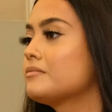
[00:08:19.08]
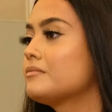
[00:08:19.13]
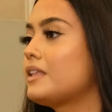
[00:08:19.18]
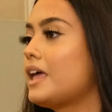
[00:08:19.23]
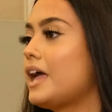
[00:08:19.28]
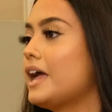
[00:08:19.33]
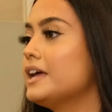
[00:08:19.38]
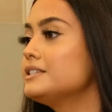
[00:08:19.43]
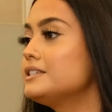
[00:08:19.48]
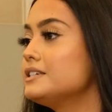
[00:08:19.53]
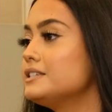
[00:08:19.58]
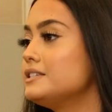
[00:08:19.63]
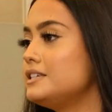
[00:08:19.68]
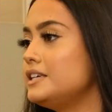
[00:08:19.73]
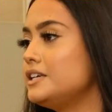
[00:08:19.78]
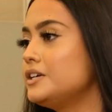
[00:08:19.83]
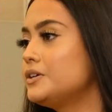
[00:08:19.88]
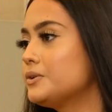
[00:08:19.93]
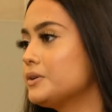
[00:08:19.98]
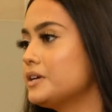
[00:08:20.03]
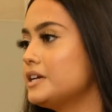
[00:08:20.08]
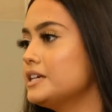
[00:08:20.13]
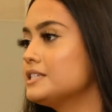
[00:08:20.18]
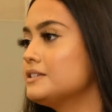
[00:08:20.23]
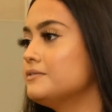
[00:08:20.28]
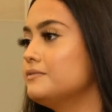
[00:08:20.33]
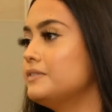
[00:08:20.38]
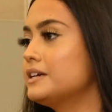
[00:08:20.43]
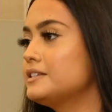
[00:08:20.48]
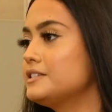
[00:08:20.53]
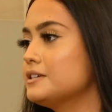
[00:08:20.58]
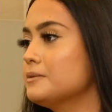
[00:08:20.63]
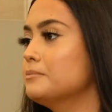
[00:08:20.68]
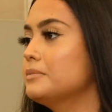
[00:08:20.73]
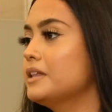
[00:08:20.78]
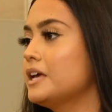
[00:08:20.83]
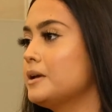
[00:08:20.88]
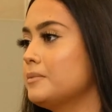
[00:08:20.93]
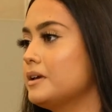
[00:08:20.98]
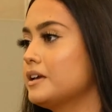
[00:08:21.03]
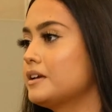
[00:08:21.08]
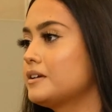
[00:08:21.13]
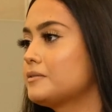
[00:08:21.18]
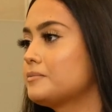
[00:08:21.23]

and to decrease victim blaming.